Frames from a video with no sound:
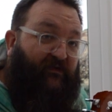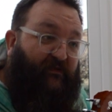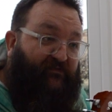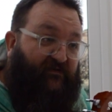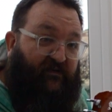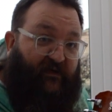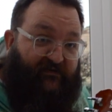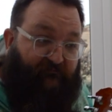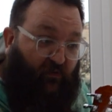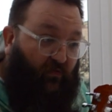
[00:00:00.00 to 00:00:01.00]
Gibson, Les
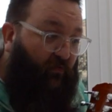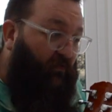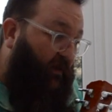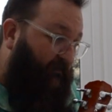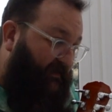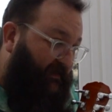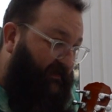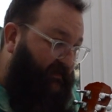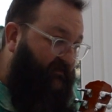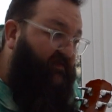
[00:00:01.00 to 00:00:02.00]
Paul,
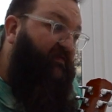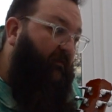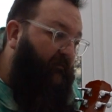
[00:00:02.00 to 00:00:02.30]
Ibanez,